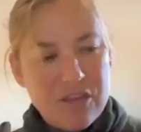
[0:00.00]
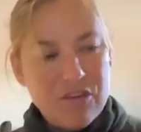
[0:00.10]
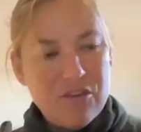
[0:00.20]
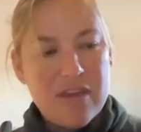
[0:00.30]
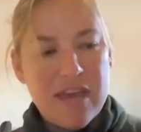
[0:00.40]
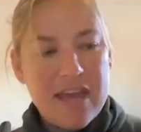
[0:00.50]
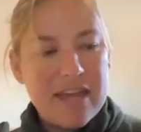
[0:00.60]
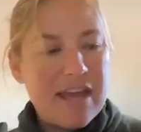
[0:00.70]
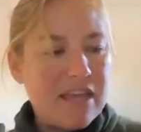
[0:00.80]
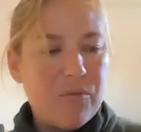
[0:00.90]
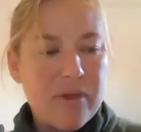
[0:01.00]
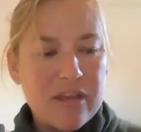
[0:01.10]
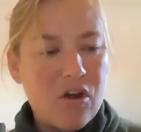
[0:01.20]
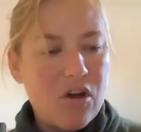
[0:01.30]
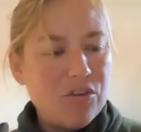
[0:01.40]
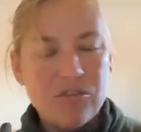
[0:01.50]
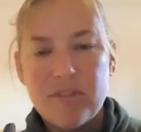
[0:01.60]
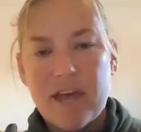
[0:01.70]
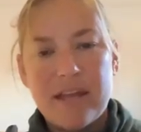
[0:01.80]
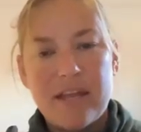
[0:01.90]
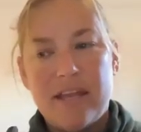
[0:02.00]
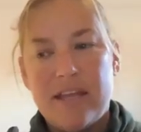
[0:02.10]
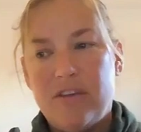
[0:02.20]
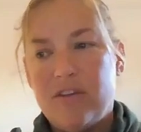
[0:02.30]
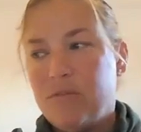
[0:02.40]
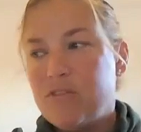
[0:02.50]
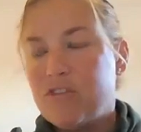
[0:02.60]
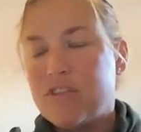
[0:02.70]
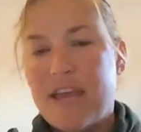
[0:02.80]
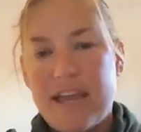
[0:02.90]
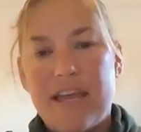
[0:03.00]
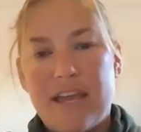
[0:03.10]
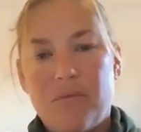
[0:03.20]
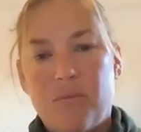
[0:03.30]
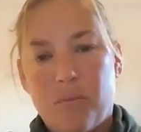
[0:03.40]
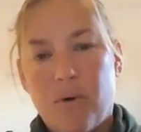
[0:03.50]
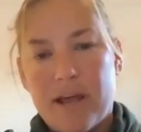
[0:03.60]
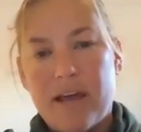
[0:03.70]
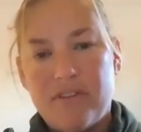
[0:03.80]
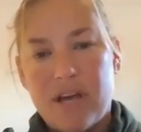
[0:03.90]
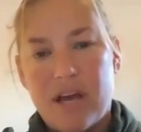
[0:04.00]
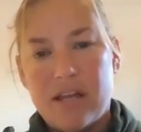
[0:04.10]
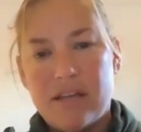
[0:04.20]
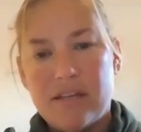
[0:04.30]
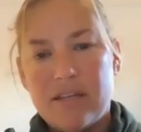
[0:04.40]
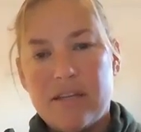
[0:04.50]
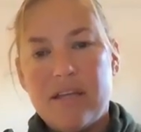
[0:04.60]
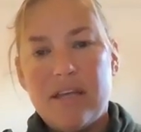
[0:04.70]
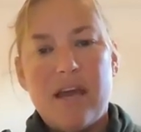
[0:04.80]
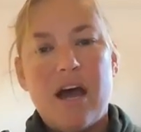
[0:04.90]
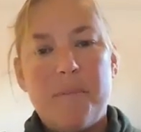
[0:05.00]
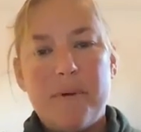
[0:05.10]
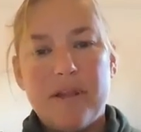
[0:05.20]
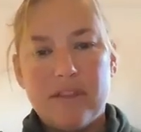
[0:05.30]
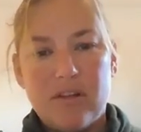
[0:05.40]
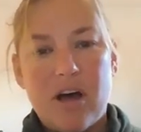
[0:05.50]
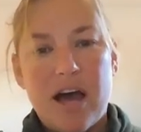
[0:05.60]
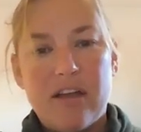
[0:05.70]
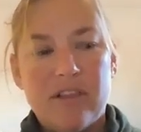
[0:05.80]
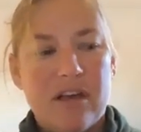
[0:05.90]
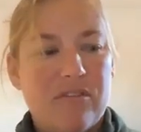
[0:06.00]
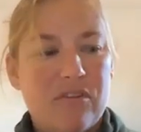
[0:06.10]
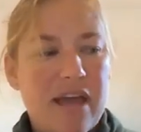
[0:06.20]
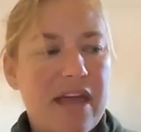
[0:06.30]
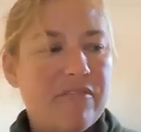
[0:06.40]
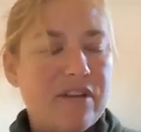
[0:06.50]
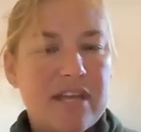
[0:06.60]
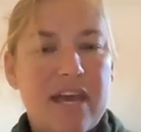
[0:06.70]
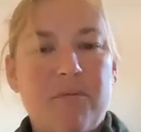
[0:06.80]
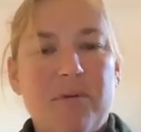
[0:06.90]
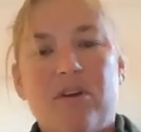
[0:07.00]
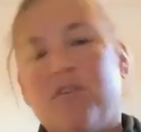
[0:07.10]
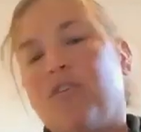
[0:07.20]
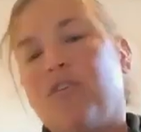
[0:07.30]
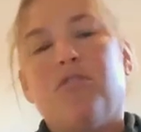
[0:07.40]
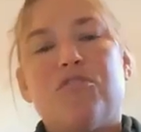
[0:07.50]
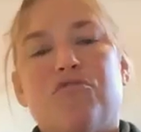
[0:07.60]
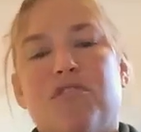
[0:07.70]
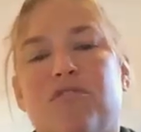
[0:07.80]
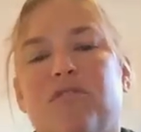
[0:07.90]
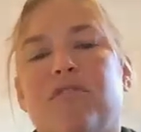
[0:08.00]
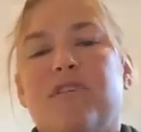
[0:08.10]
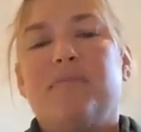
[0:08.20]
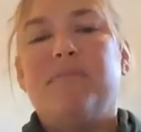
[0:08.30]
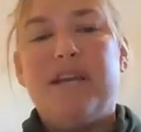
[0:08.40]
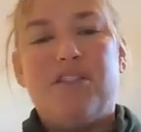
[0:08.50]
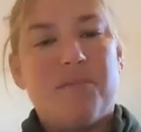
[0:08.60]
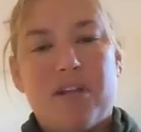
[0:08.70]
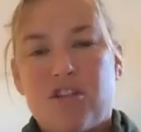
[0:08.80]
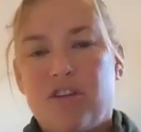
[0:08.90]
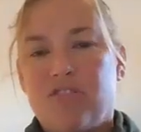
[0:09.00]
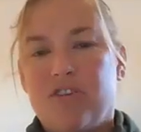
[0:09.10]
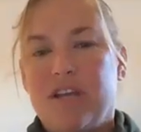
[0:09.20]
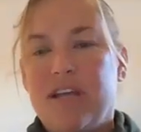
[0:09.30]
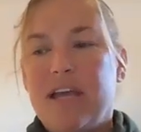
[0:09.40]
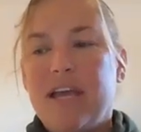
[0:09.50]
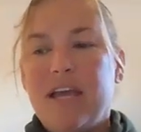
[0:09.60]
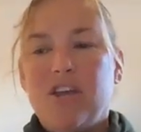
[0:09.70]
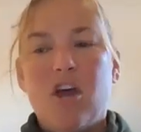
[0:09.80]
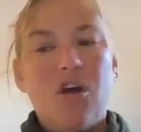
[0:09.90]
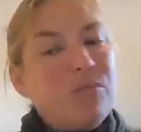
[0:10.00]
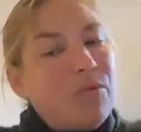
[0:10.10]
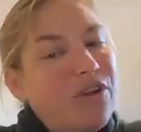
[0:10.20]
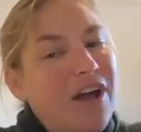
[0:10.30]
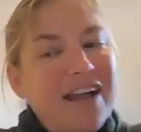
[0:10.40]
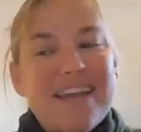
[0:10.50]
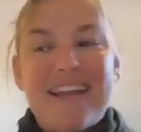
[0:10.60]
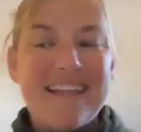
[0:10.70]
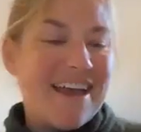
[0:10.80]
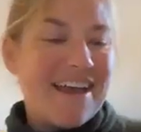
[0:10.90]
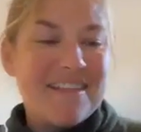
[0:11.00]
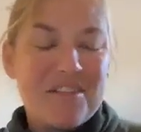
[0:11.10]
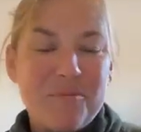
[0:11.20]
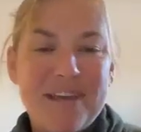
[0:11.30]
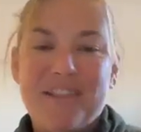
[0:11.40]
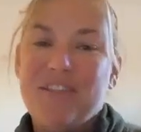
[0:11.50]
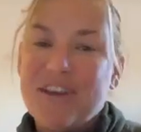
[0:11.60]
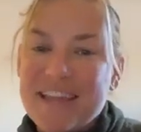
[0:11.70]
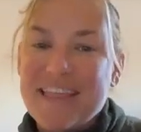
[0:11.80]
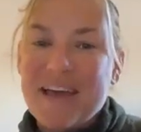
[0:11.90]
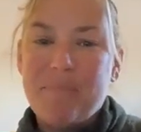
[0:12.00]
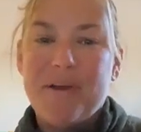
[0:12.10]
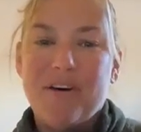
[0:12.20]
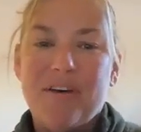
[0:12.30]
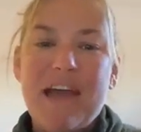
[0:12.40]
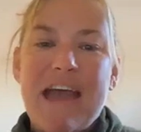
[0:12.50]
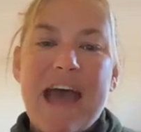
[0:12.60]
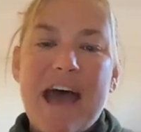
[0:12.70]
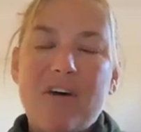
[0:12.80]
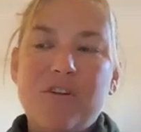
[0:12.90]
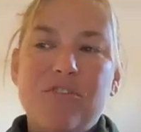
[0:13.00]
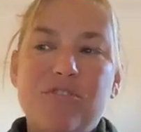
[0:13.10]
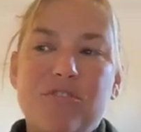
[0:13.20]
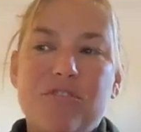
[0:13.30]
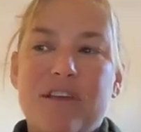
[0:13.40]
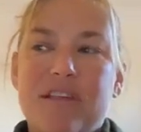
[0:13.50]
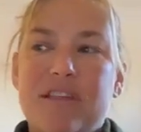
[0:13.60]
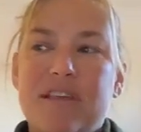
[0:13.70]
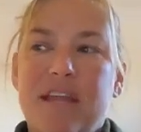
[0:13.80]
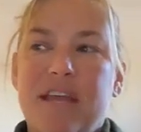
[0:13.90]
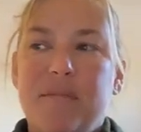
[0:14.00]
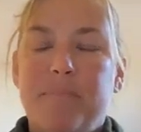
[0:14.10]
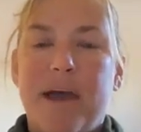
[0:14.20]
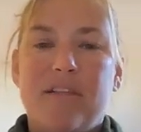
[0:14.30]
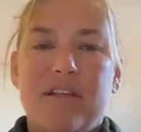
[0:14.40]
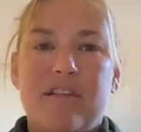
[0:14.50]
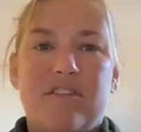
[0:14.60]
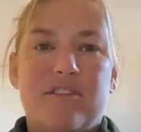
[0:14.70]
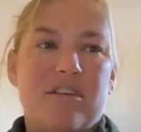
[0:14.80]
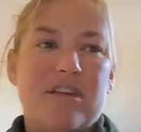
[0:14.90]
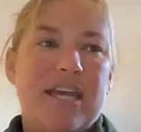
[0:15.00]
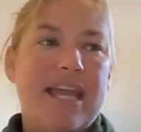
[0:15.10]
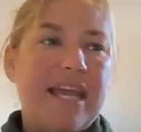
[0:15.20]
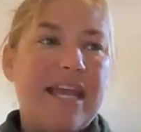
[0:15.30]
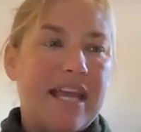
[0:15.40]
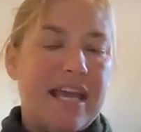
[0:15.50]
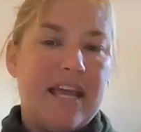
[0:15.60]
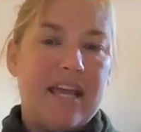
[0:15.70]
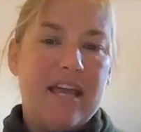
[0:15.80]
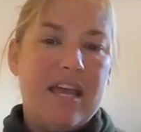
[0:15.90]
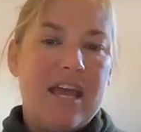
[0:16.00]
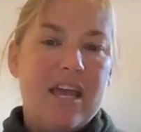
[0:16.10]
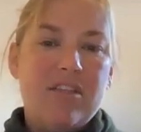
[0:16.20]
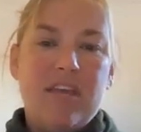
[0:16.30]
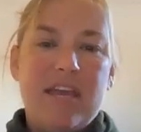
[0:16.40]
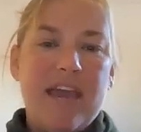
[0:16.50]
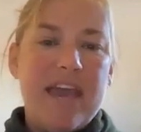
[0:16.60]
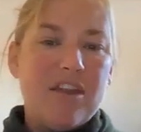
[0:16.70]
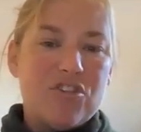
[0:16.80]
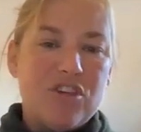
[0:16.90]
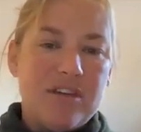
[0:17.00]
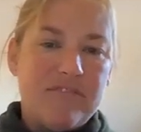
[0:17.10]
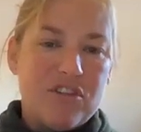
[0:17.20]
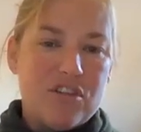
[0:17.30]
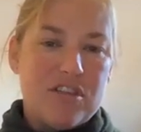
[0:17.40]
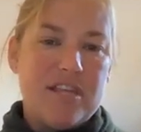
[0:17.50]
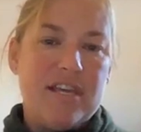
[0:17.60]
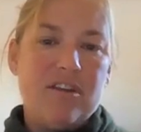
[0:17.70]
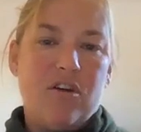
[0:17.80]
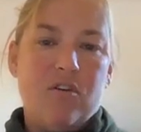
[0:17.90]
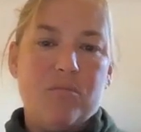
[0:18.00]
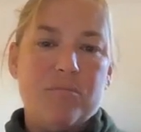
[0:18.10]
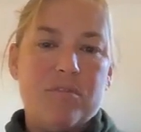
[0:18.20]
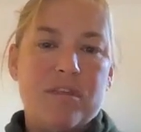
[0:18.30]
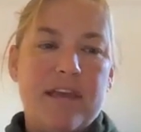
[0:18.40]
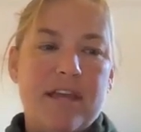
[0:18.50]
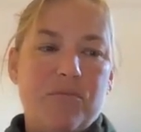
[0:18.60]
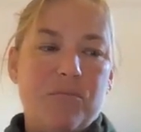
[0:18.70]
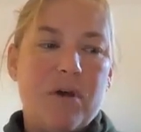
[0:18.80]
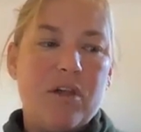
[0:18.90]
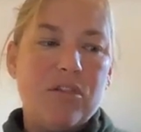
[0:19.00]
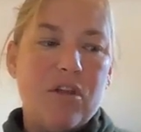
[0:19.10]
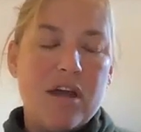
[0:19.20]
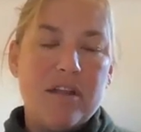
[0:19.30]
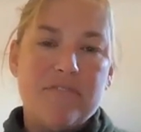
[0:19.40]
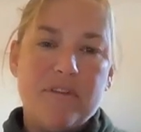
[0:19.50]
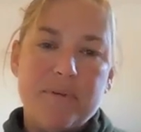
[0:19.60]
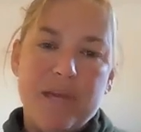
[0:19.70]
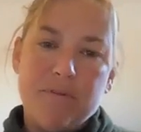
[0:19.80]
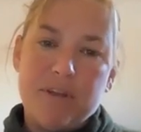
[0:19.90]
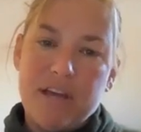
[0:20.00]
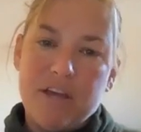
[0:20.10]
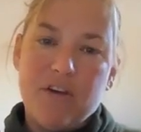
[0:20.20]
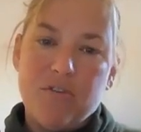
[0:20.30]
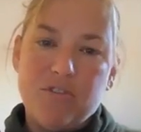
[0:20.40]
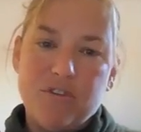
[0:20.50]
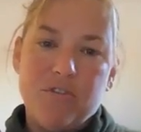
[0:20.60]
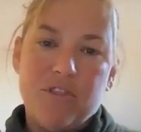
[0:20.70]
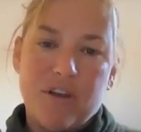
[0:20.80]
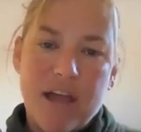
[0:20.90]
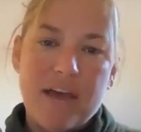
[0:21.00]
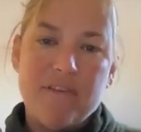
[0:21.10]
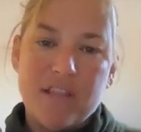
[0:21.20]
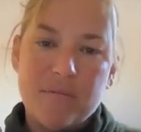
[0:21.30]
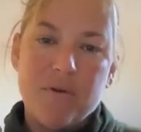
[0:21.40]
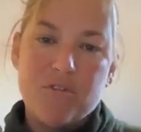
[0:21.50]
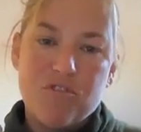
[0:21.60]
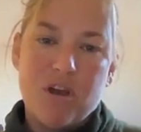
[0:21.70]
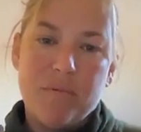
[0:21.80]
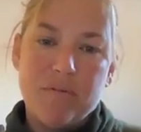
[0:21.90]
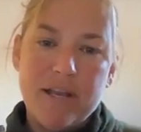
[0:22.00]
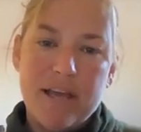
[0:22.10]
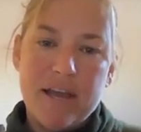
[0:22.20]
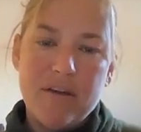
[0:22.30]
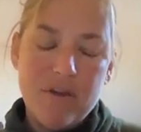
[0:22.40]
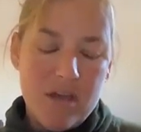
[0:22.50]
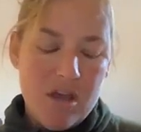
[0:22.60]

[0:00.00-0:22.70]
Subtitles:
you can. I think we can all do that. And, just taking what I've done up at a little higher level. Every day we go to grocery stores. I'm teaching my children. No, we're not getting that this week. Look at that bill. How do you do this in balance heating, the energy efficiency in homes? And a lot of the people that I go to that are having the most trouble right now